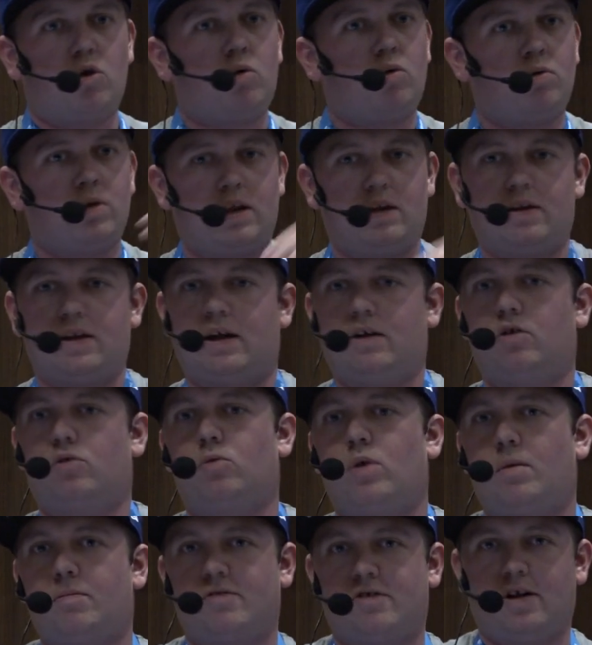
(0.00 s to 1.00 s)
whole entire
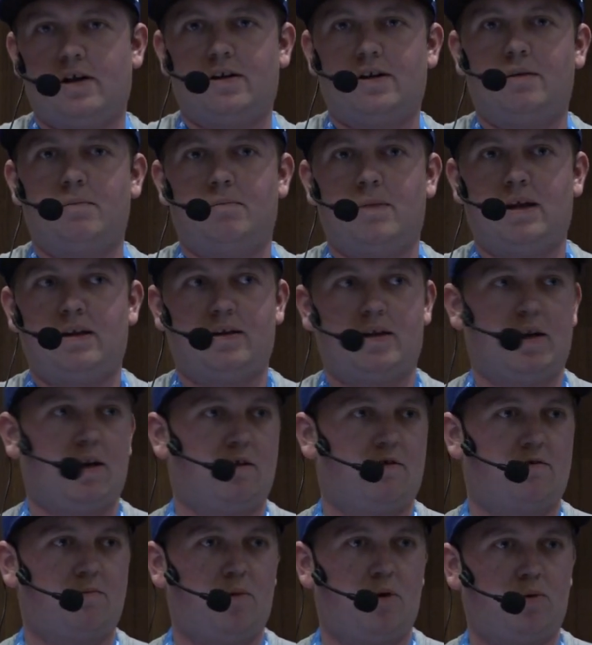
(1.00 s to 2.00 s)
website in
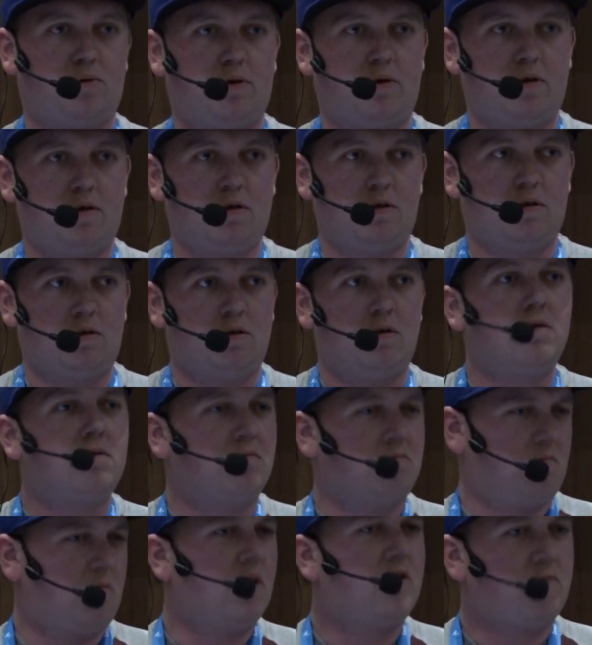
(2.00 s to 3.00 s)
maintenance mode.
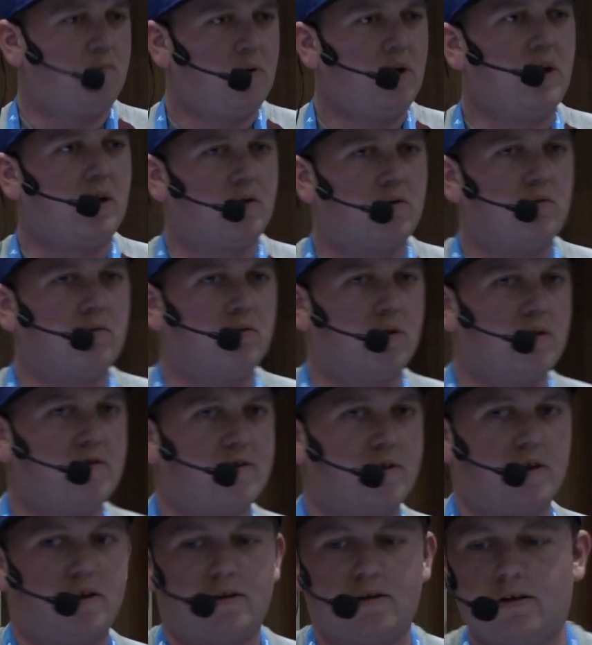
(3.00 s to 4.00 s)
It's pretty cool,
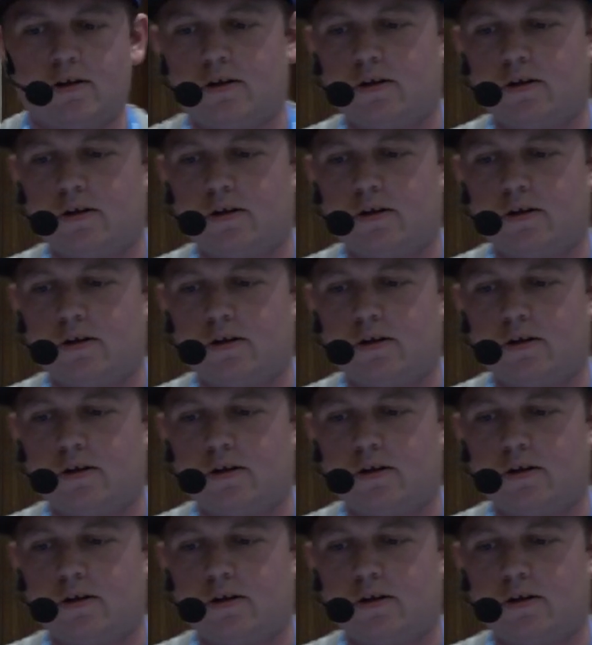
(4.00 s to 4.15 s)
isn't it?